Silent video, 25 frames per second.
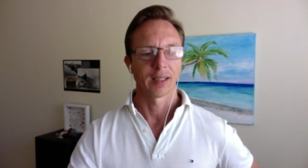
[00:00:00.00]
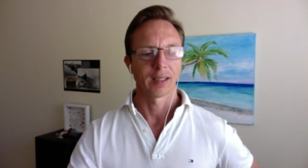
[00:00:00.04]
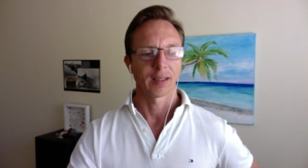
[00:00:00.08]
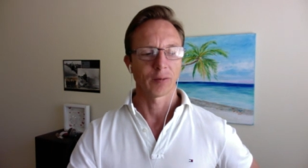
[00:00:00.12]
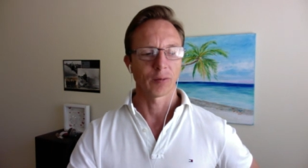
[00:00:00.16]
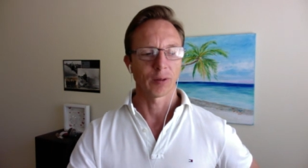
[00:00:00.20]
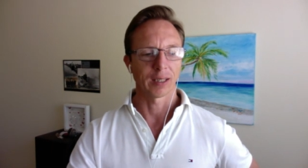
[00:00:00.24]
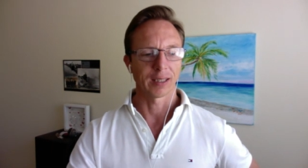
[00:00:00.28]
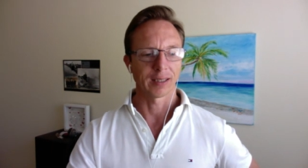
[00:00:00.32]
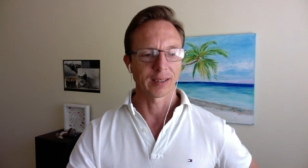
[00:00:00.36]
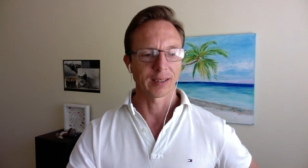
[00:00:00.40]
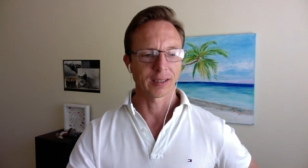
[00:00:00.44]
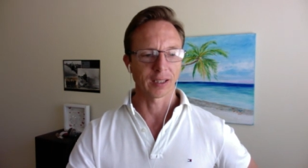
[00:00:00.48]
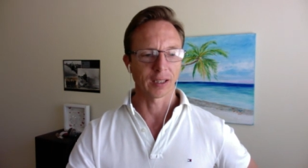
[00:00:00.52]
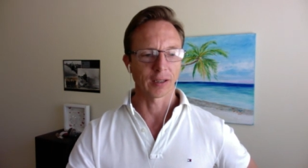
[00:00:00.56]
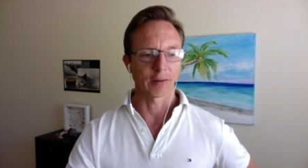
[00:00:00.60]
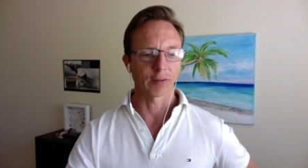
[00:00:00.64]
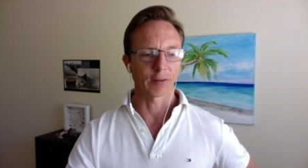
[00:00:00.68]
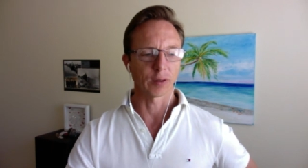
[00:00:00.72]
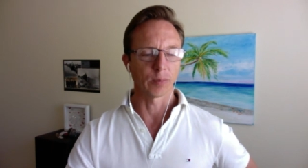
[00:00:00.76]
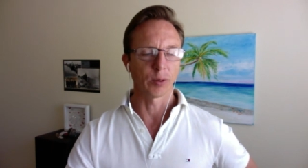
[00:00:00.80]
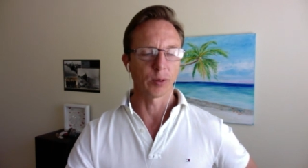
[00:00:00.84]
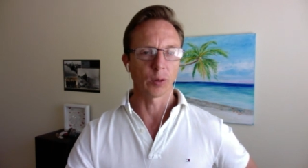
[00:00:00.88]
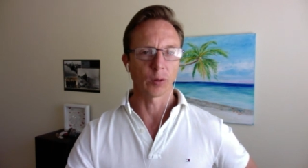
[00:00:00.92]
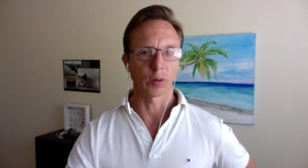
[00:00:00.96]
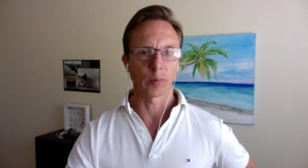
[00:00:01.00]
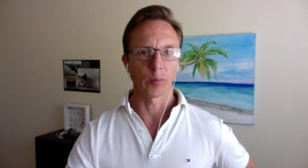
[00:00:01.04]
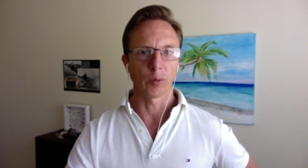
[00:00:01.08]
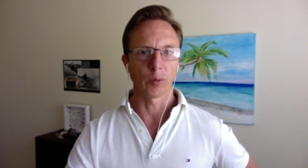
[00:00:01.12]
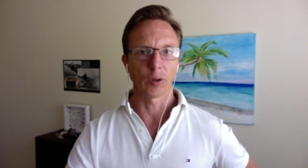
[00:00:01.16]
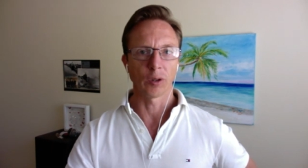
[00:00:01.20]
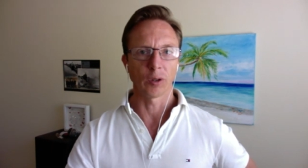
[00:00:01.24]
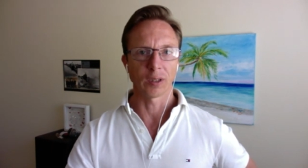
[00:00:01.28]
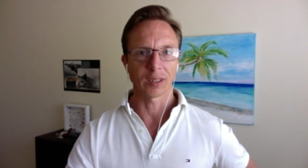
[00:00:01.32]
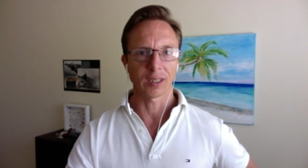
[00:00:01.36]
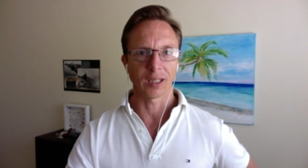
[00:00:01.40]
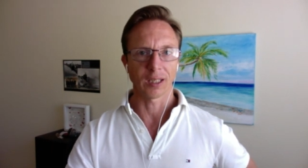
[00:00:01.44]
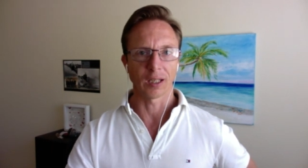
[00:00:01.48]
the right stuff to build
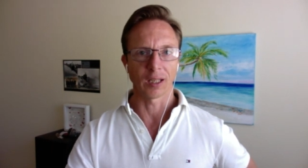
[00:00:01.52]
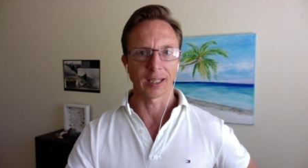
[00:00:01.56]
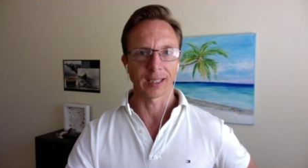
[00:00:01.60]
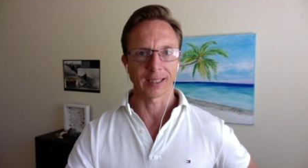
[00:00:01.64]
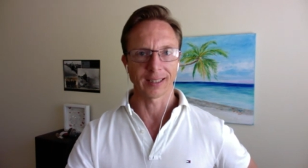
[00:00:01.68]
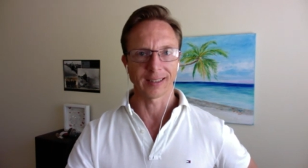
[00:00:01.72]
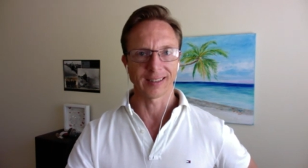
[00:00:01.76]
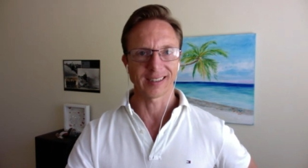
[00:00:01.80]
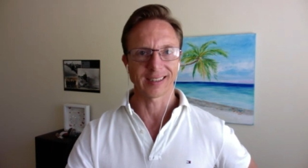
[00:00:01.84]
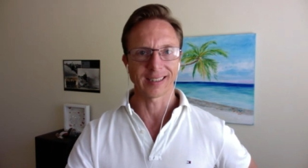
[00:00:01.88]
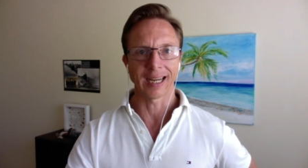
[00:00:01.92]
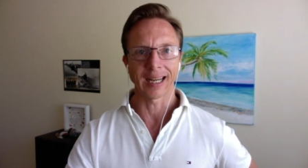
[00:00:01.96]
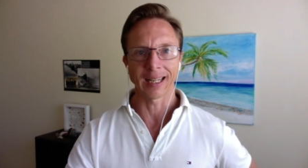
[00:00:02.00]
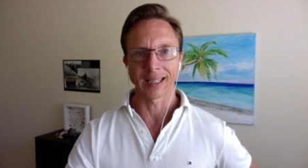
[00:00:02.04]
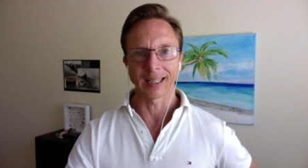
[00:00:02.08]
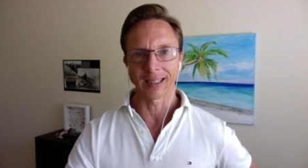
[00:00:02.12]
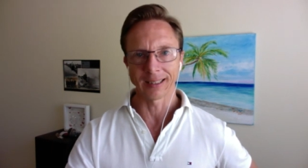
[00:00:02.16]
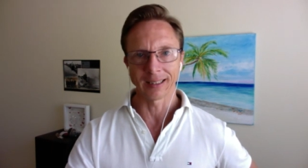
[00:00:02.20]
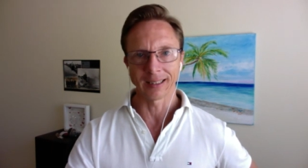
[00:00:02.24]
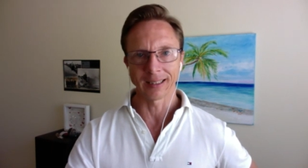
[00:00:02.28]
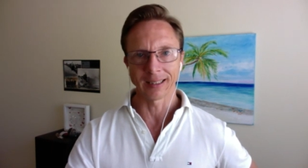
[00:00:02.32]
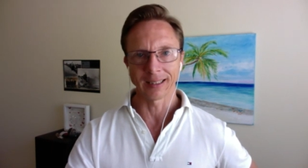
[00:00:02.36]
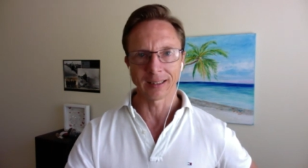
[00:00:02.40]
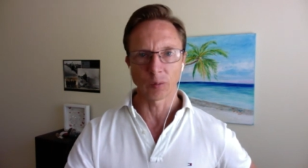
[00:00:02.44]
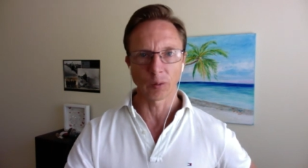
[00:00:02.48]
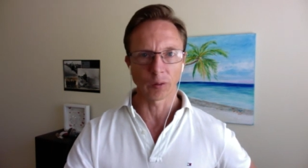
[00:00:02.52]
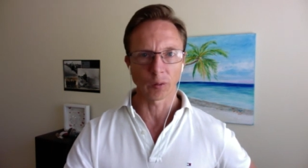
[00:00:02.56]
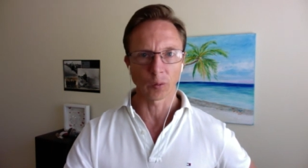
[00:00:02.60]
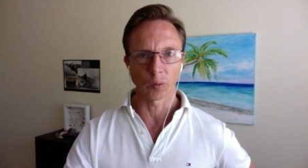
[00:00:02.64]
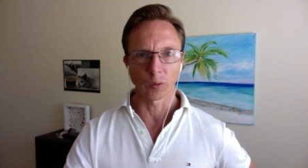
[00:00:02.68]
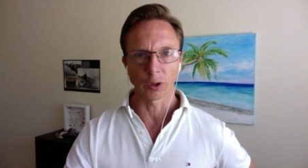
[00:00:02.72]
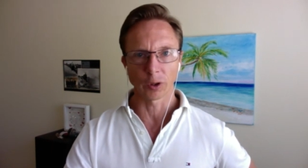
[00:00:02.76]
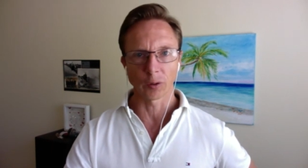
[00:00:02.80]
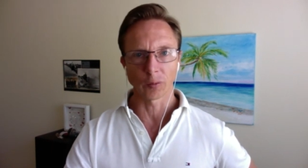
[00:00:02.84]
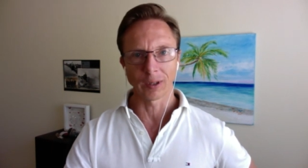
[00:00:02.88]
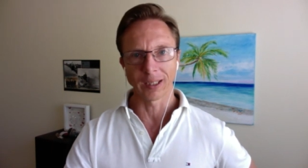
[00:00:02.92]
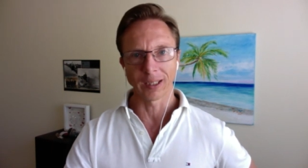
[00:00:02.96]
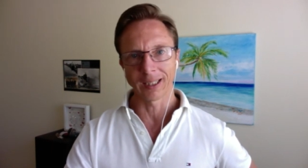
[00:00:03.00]
immunity, like a salad with all
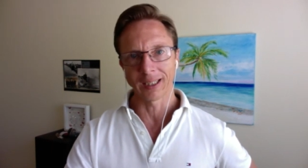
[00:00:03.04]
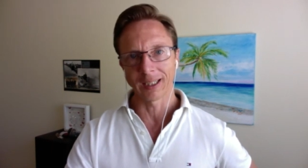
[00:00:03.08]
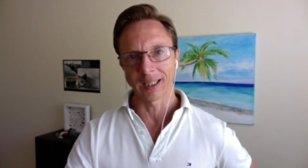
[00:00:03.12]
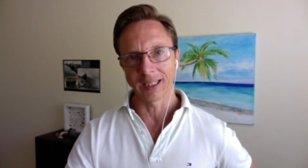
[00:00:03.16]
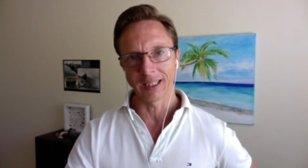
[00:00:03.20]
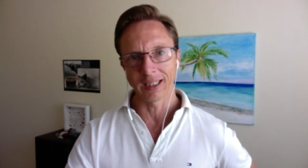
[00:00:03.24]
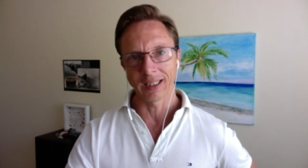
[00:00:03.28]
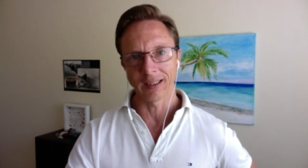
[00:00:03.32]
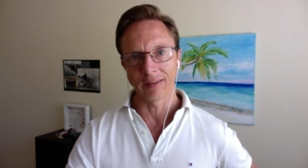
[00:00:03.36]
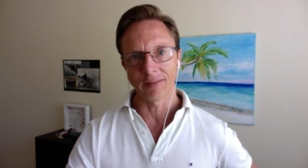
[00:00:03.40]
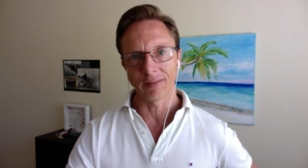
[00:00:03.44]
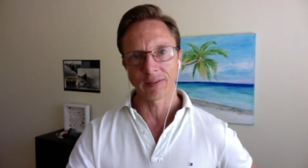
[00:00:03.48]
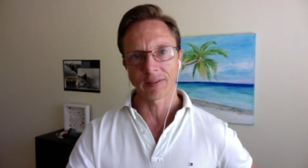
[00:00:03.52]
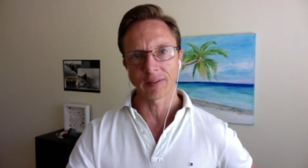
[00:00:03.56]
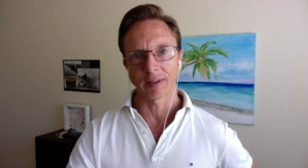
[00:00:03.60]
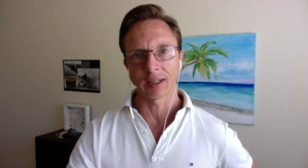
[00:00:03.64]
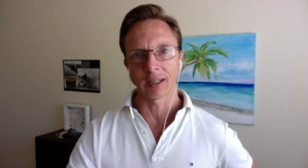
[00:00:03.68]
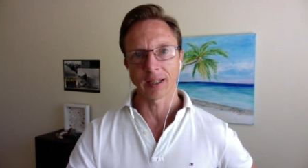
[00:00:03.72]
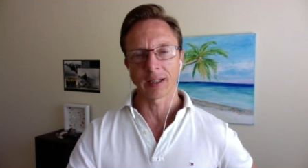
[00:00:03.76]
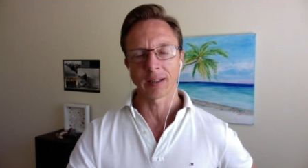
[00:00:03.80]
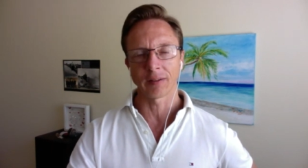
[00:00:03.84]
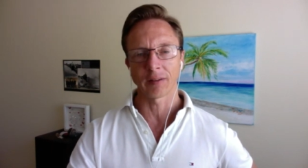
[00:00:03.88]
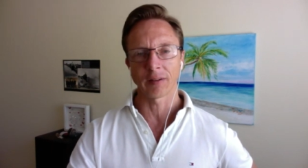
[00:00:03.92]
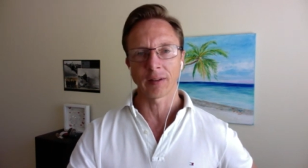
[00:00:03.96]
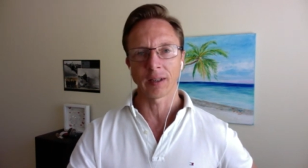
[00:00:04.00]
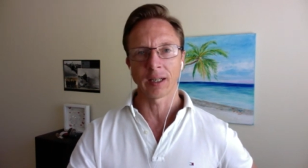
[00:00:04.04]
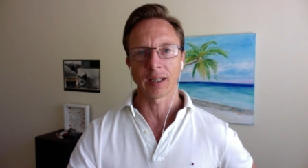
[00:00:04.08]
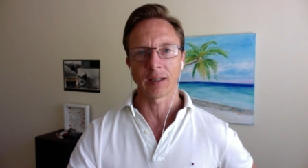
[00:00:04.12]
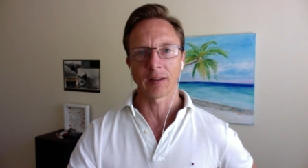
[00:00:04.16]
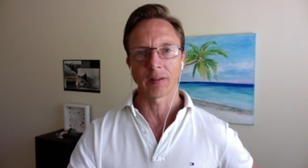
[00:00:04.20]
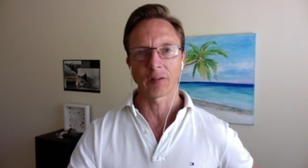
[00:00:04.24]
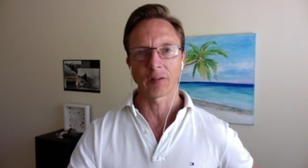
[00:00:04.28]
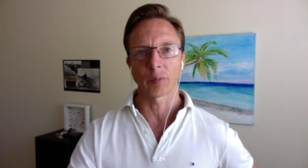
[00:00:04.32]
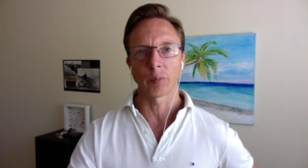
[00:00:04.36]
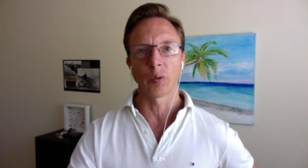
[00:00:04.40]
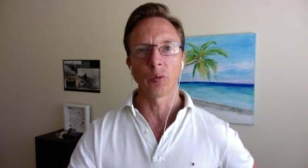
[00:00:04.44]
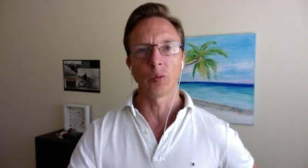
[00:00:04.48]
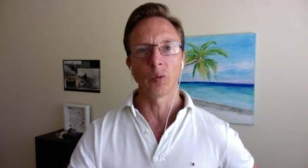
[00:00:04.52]
the green leaves and a and a
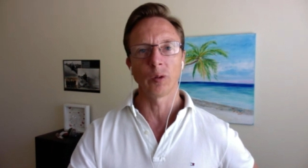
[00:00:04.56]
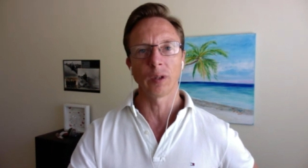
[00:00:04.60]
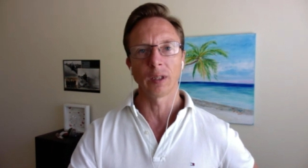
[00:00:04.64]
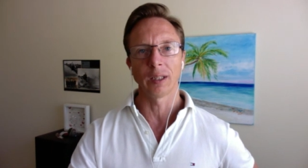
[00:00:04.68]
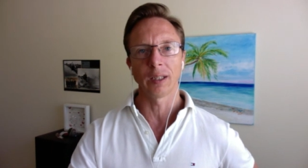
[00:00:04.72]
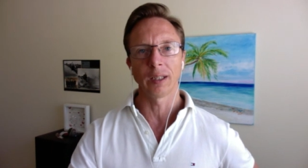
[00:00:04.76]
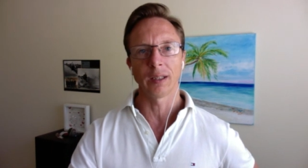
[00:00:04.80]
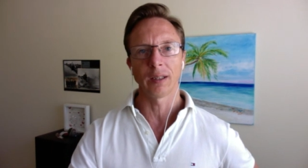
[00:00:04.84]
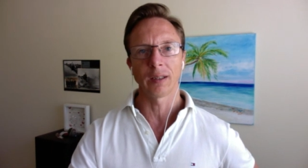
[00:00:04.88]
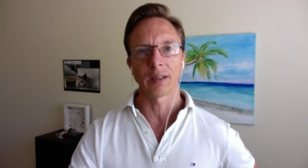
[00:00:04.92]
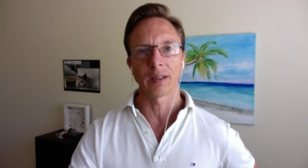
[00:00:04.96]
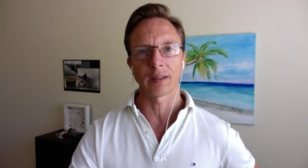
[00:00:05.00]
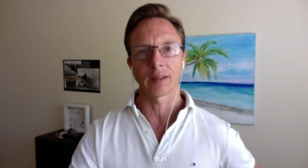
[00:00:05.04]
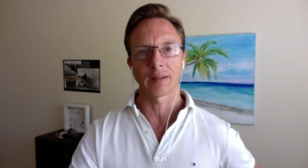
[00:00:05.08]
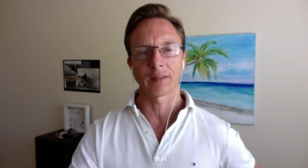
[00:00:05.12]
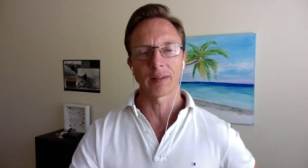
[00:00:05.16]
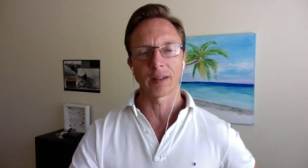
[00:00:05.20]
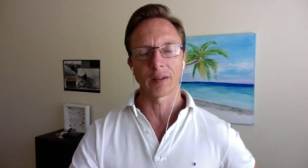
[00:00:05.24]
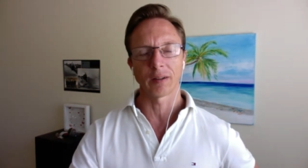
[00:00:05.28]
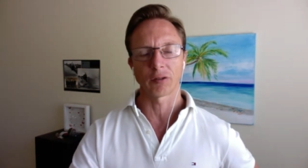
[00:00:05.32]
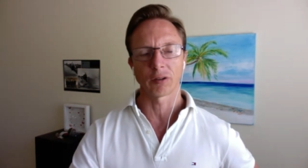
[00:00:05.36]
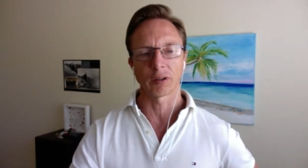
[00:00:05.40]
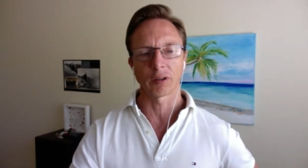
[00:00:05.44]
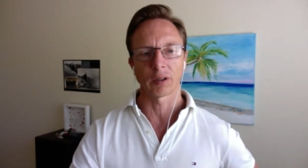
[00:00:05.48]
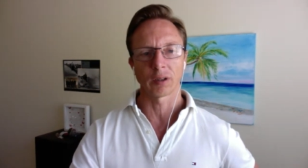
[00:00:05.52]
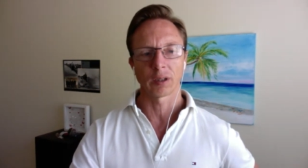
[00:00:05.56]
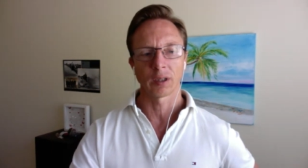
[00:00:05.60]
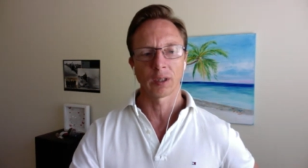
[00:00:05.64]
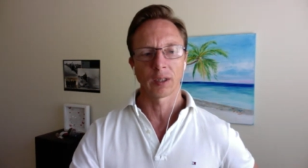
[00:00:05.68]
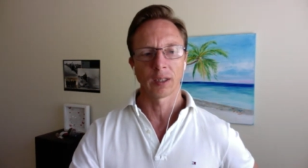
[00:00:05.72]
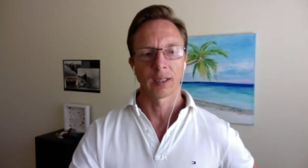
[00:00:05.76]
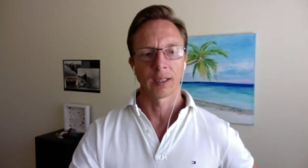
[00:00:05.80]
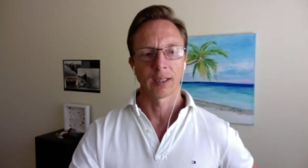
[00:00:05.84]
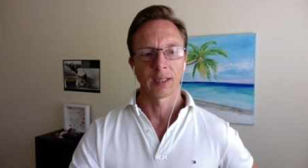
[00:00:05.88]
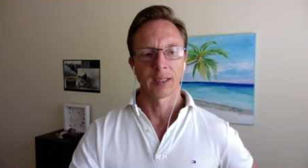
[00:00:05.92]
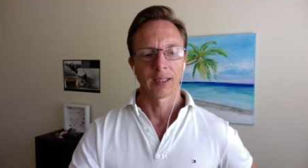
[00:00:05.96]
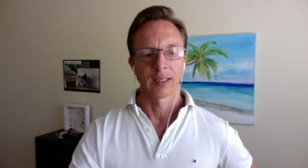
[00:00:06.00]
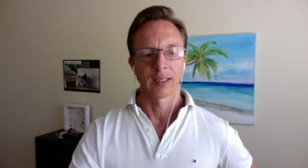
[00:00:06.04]
yeah. smoothie, etc.
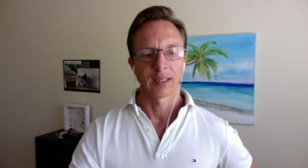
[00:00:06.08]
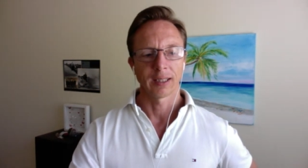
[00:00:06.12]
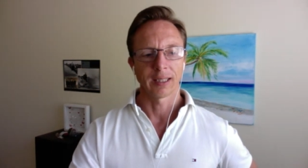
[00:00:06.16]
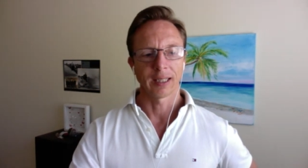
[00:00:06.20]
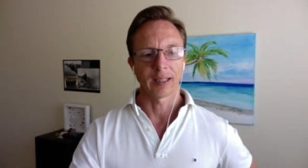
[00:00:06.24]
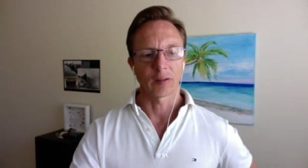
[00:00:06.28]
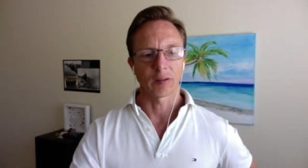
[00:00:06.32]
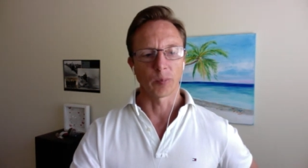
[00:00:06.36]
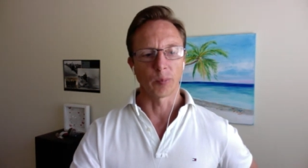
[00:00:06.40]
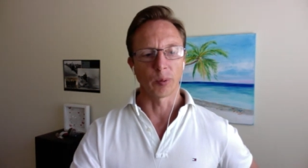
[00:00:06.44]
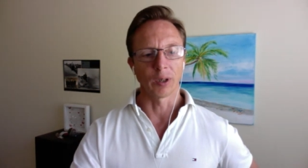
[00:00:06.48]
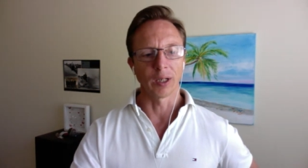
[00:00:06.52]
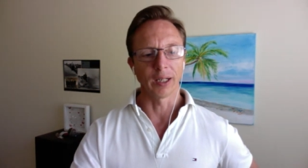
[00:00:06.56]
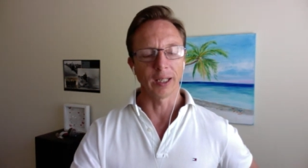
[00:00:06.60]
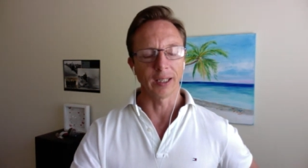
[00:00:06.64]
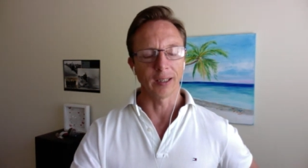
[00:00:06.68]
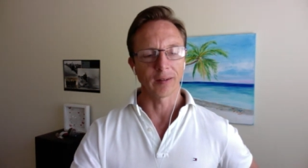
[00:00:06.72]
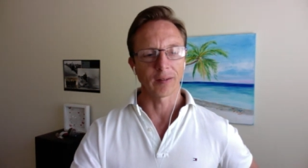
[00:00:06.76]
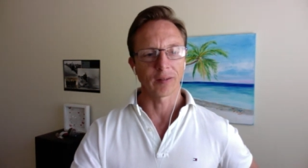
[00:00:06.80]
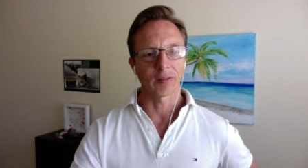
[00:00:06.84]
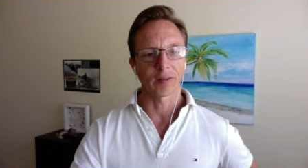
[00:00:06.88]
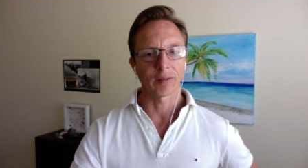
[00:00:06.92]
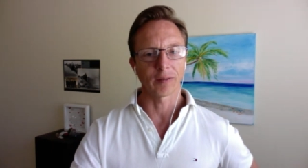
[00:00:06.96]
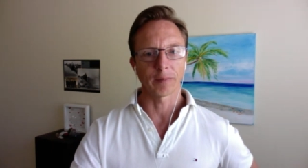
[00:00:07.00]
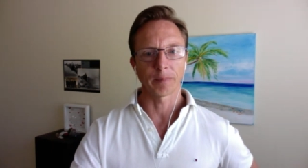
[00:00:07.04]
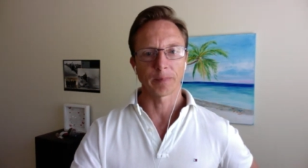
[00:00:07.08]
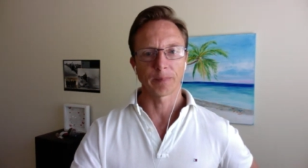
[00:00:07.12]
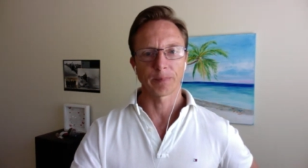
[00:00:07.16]
That's brilliant. Let me,